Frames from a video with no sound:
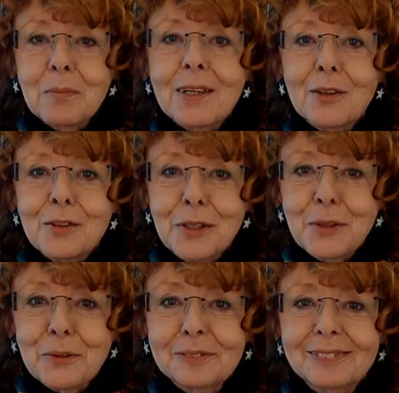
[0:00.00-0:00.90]
Be good to
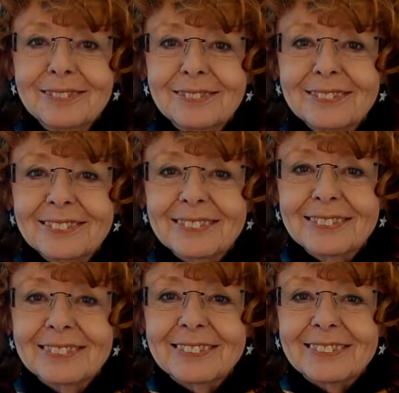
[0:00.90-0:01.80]
you.
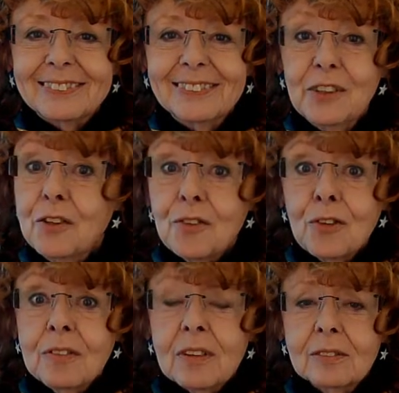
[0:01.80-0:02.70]
You
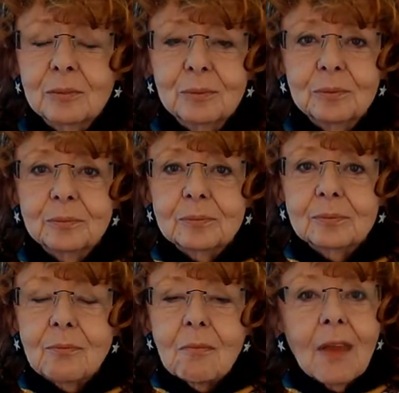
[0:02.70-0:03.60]
deserve it.
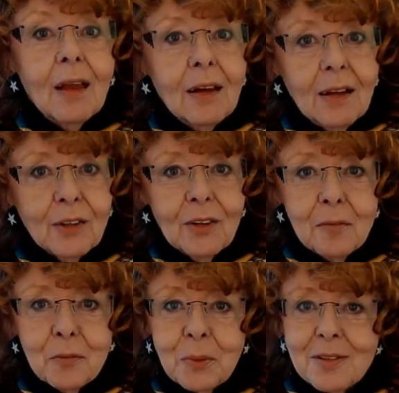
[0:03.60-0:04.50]
Hug your
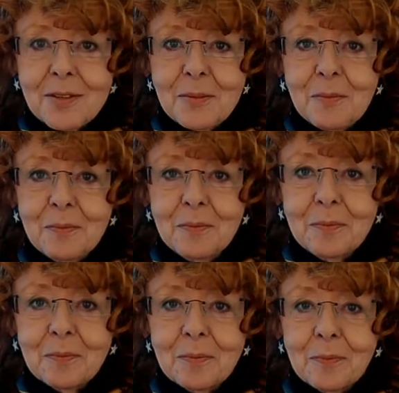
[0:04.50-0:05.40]
loved ones.
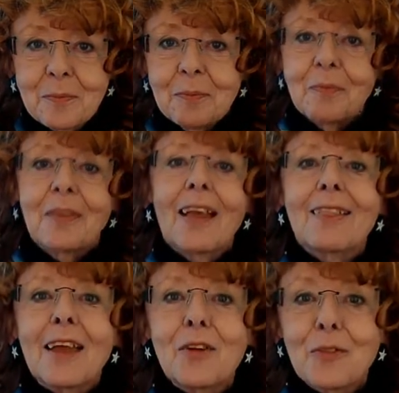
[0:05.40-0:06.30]

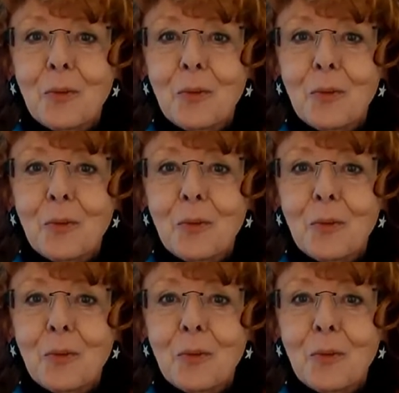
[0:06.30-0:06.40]
Thank you